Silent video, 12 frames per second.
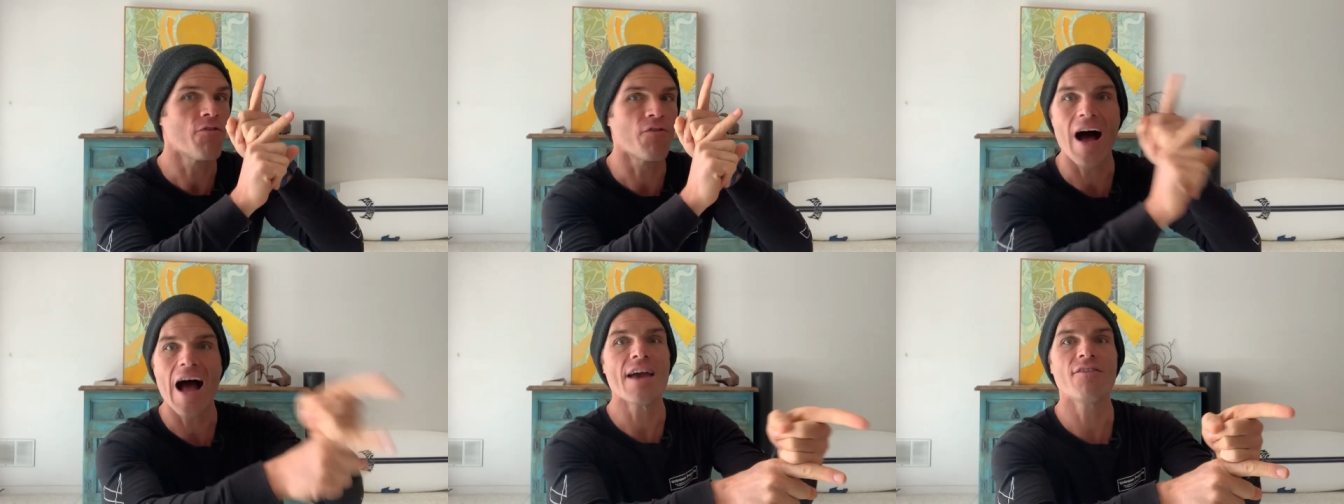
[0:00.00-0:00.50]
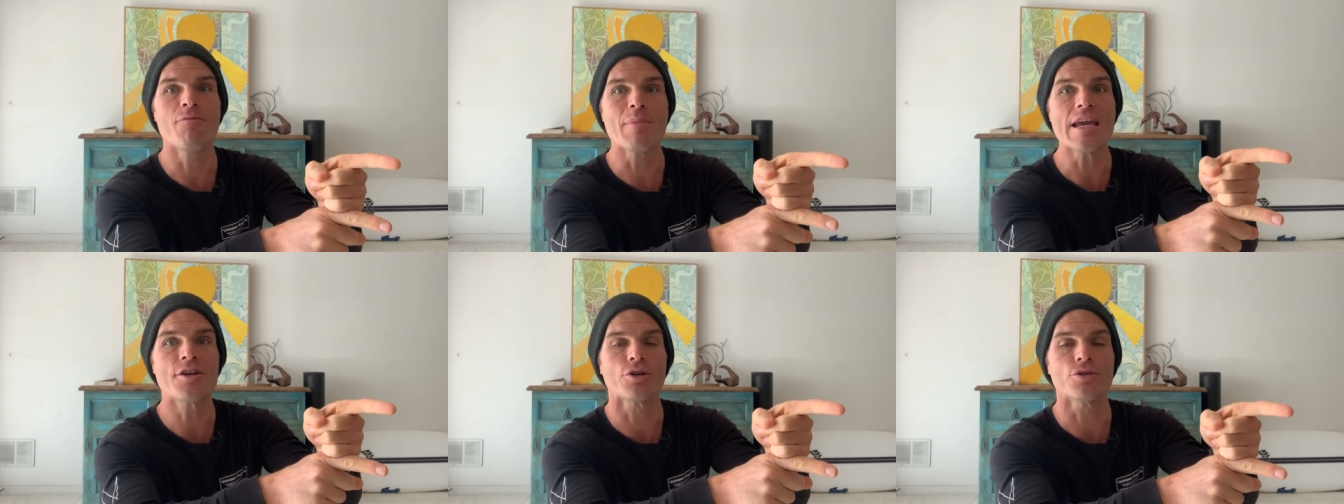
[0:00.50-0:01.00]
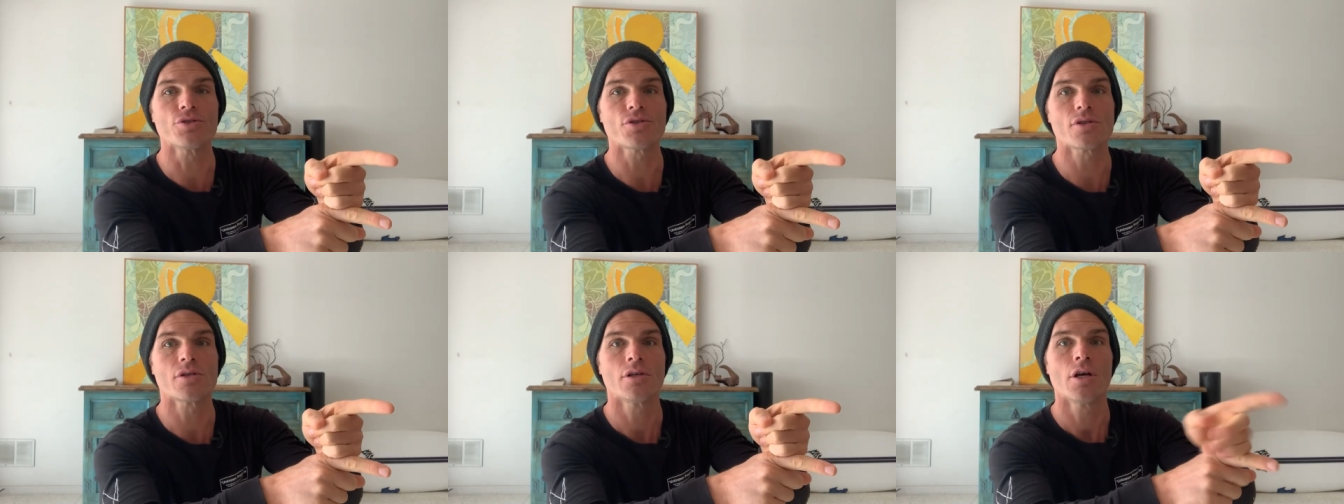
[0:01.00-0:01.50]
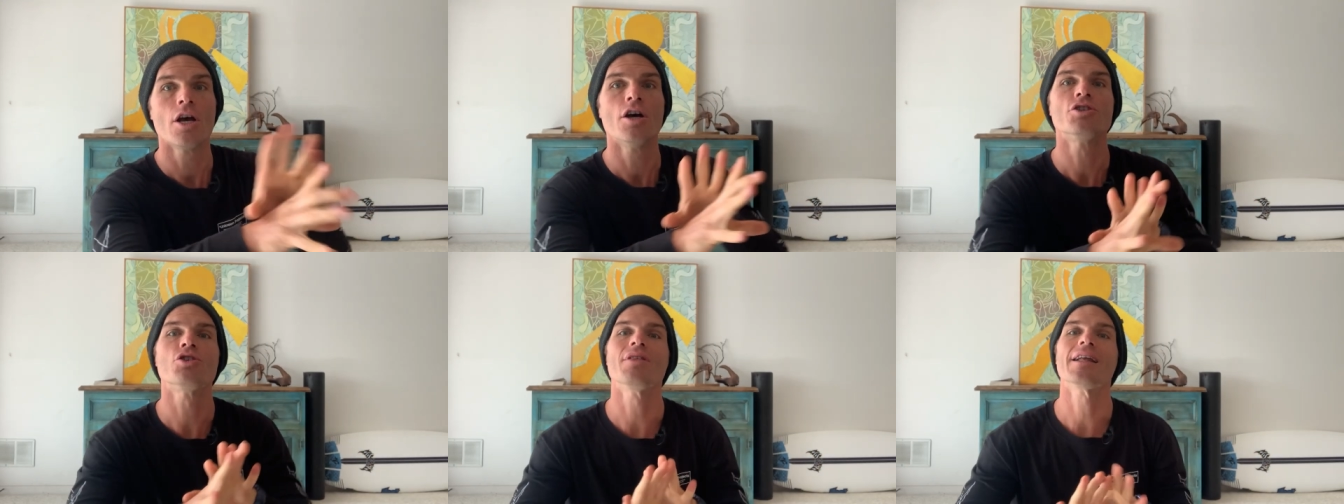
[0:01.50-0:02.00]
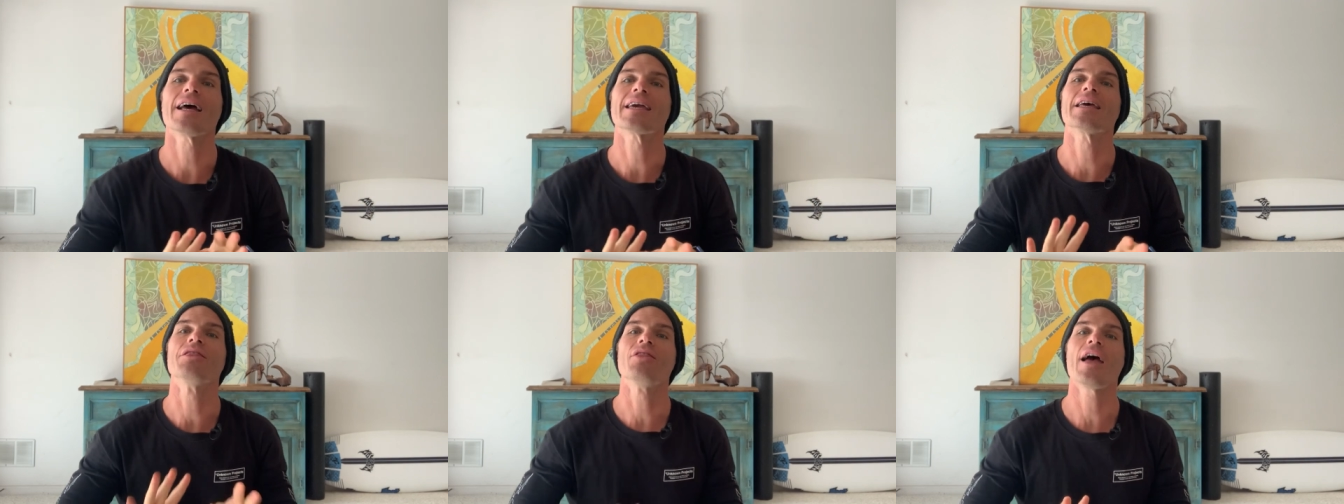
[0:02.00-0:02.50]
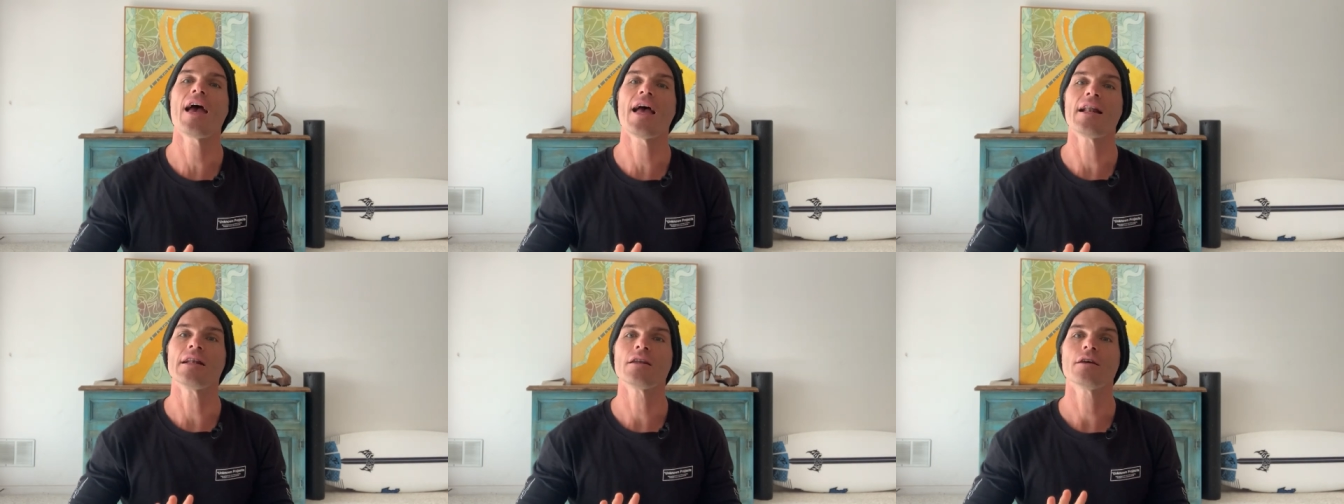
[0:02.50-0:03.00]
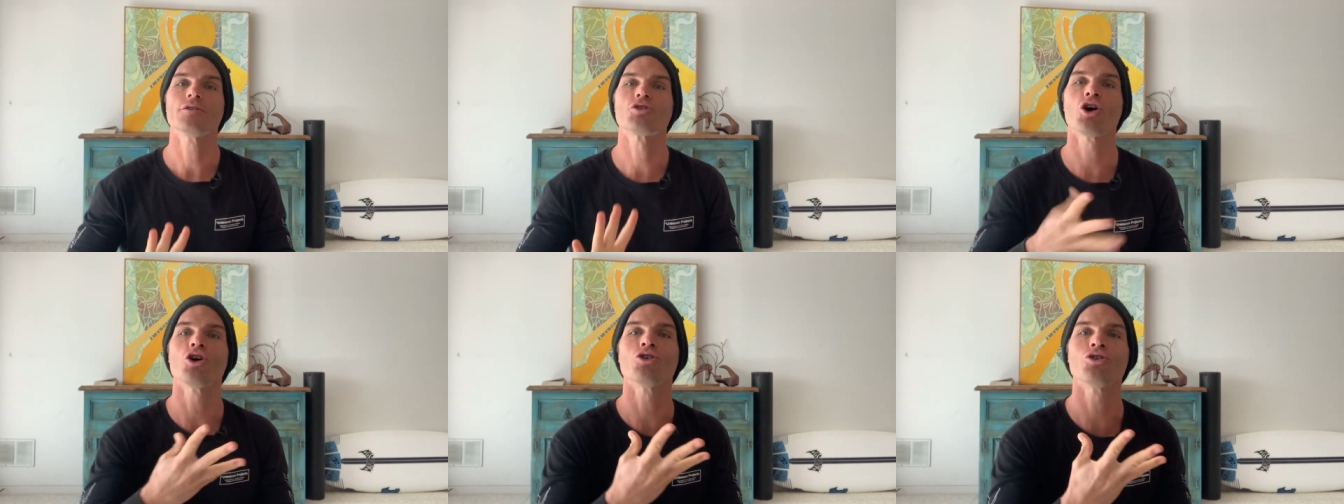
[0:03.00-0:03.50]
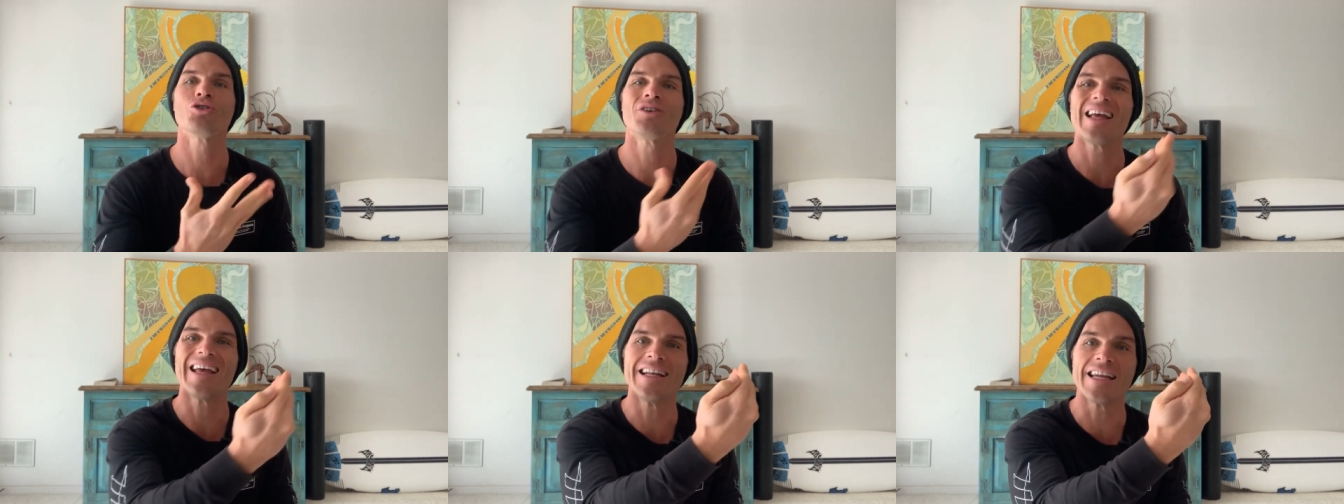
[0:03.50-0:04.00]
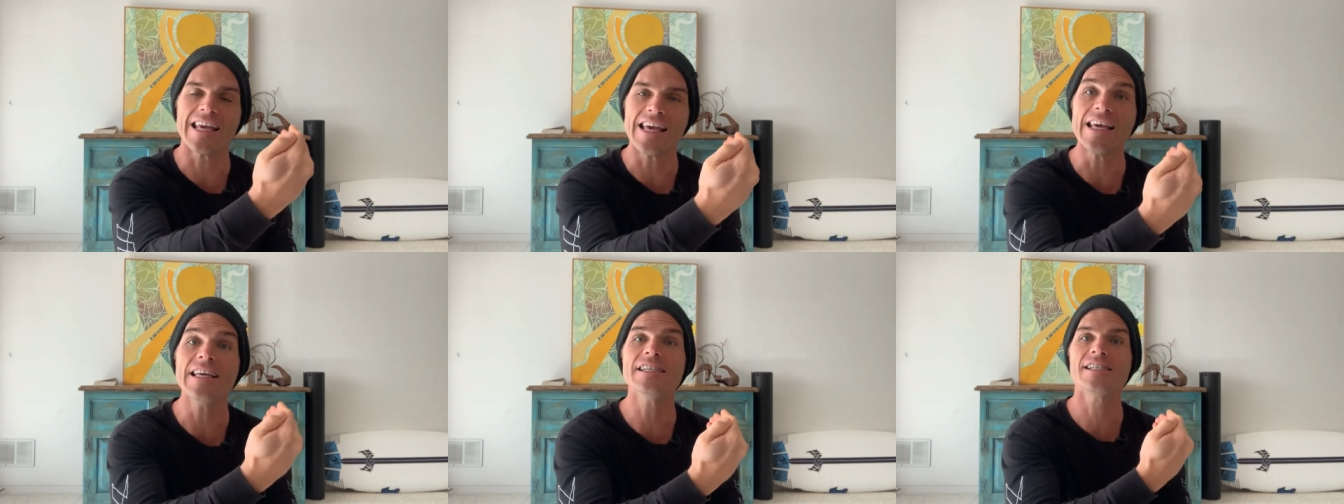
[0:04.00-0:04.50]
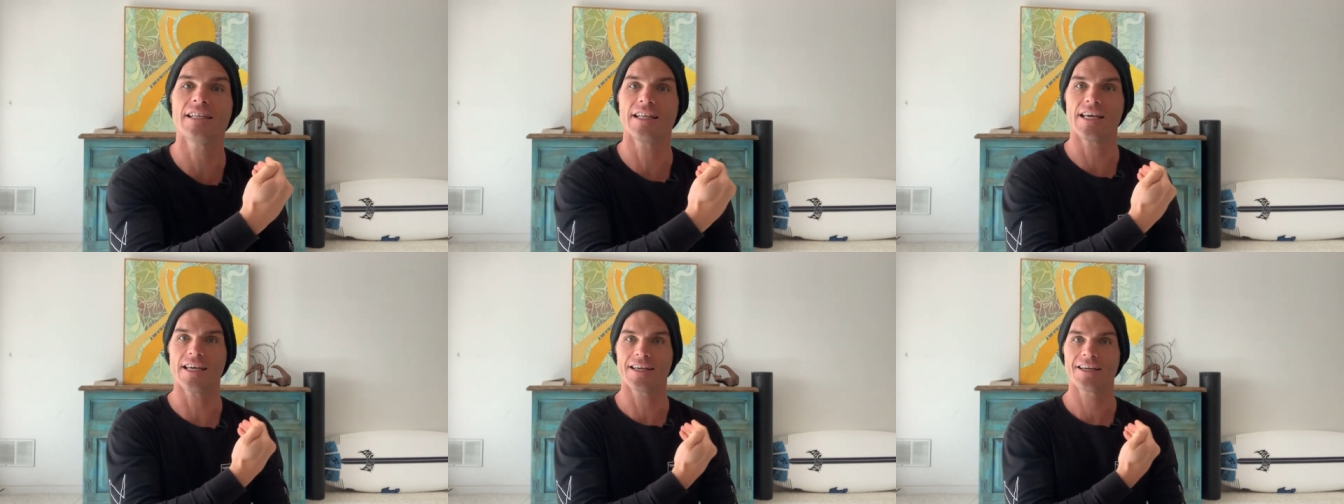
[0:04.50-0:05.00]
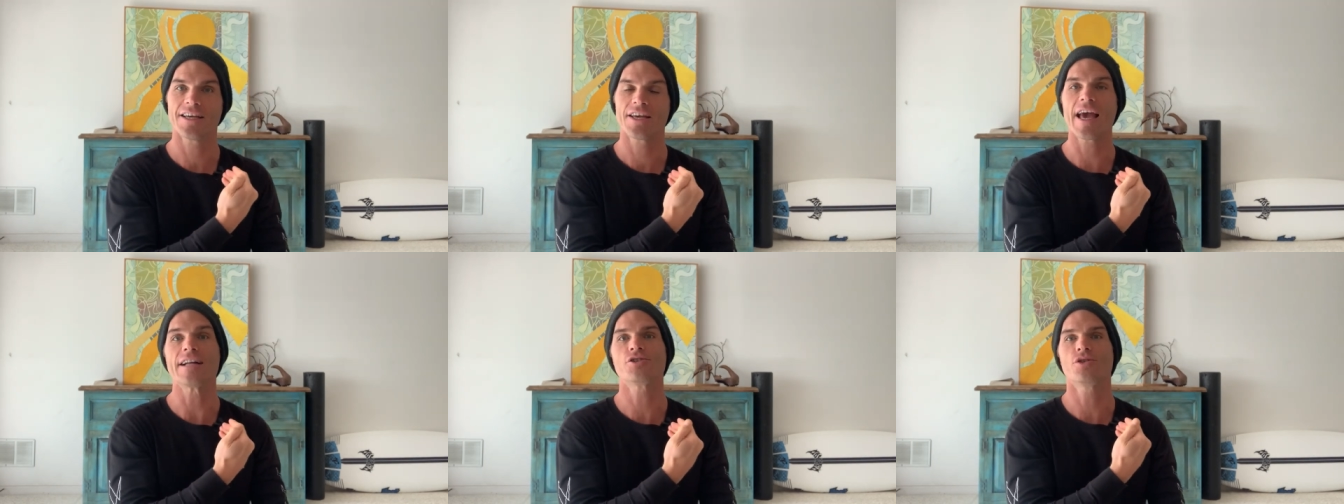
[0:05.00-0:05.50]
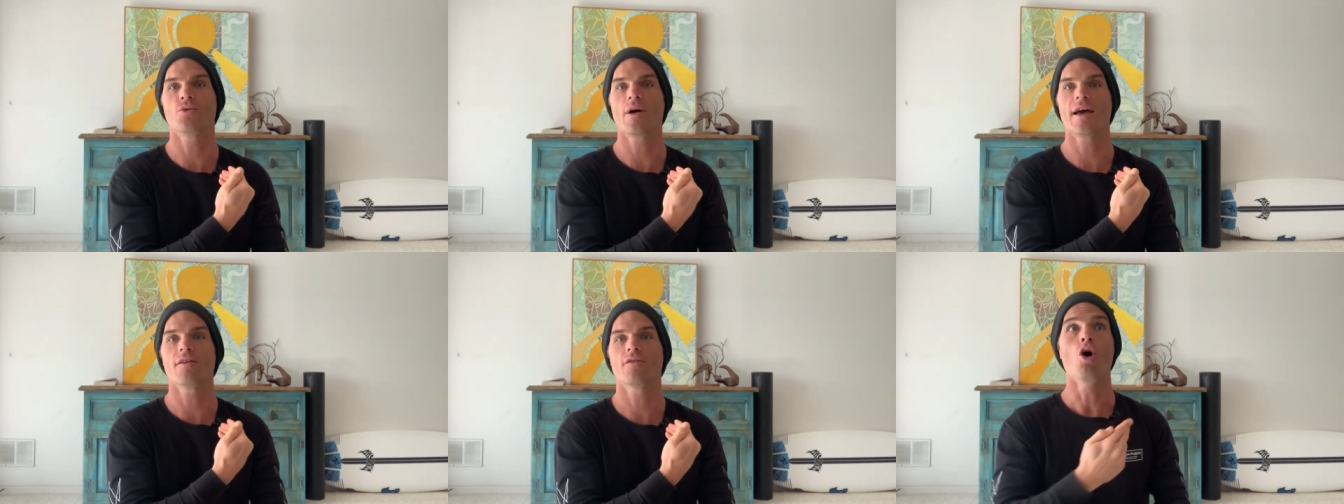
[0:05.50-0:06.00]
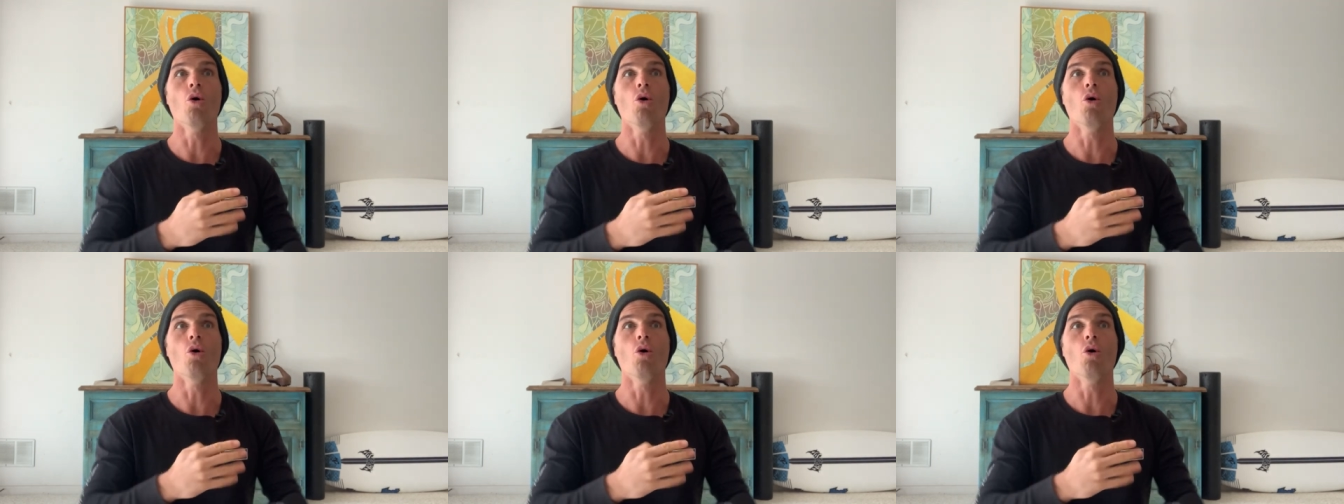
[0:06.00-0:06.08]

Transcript: 5 meters, so that I can then turn and easily catch the wave.